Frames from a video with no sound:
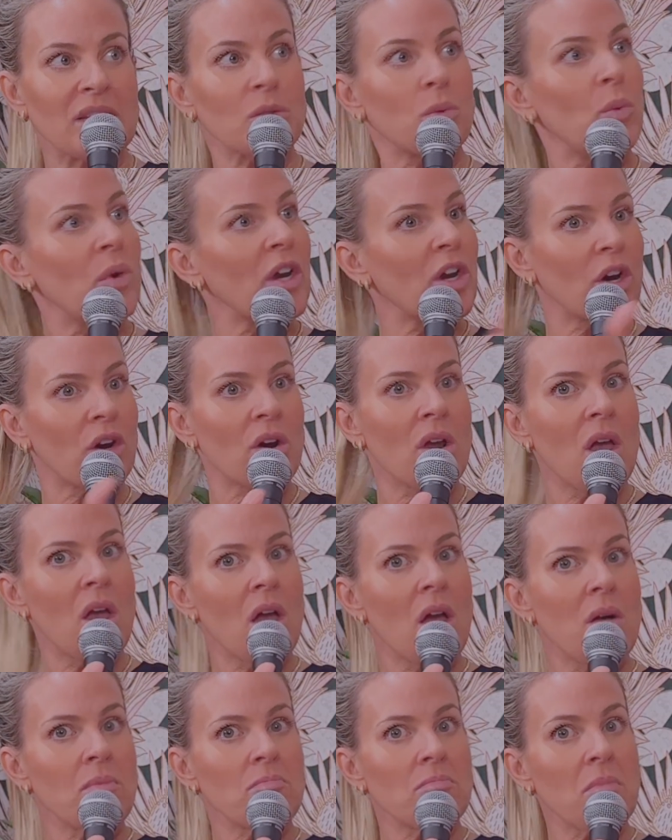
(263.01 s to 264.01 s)

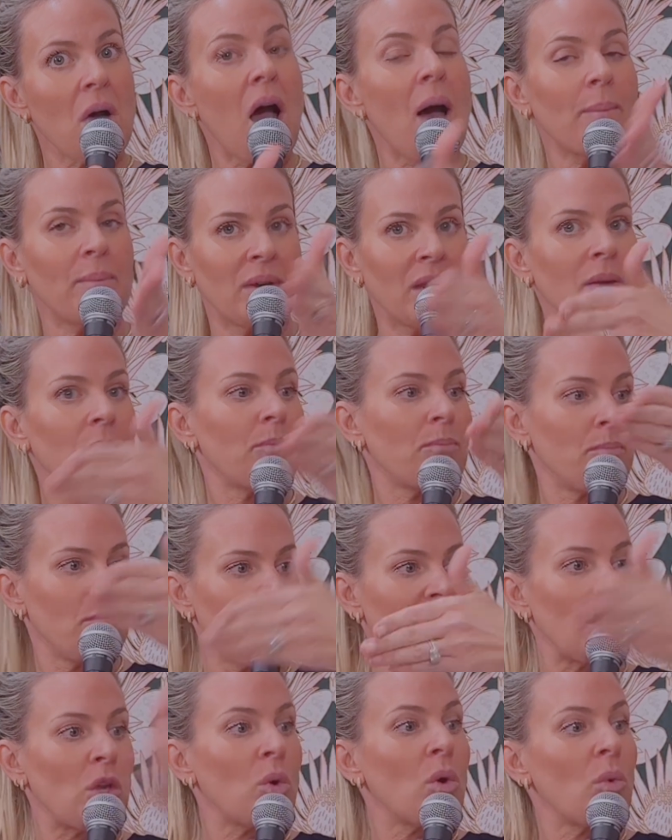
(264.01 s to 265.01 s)
I'm going to
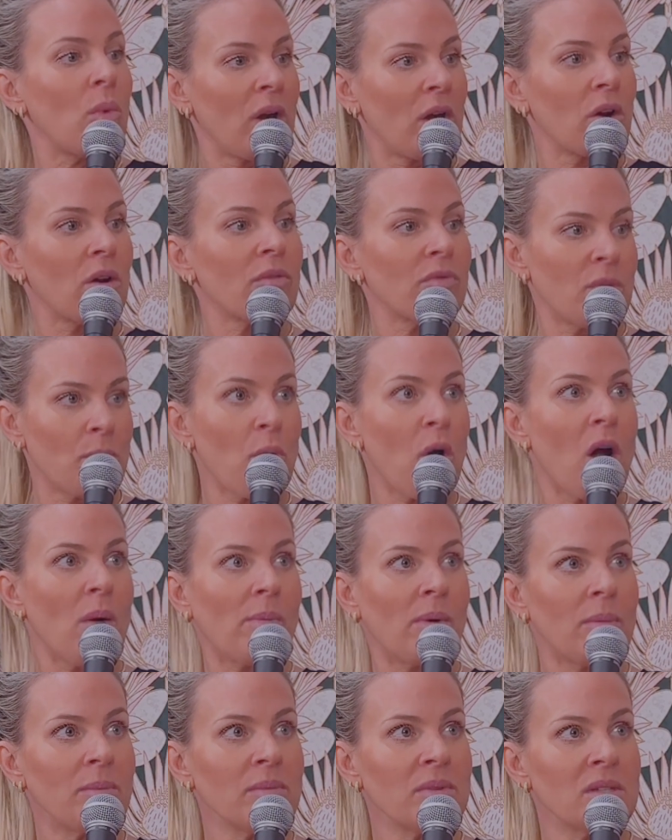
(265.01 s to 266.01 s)
make you aware of the
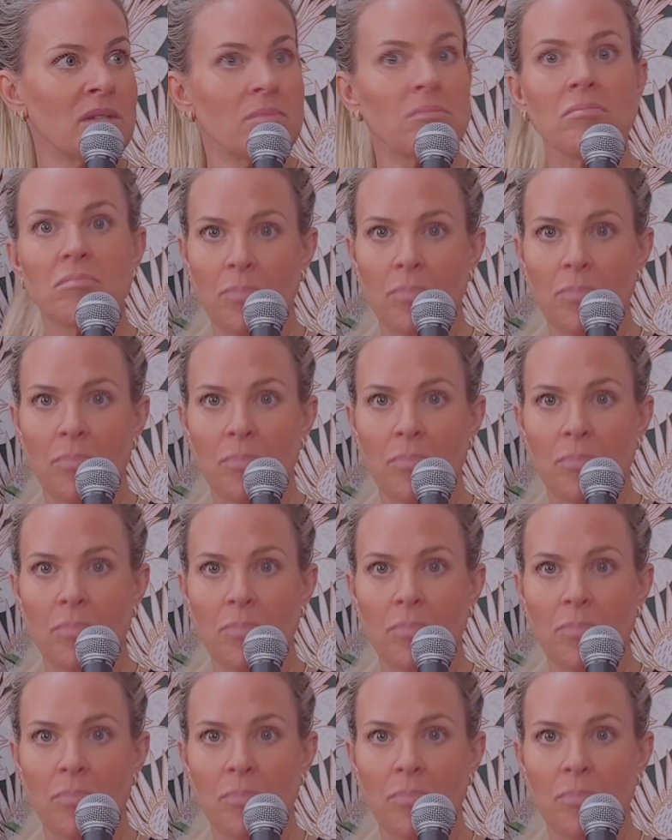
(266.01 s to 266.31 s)
problems,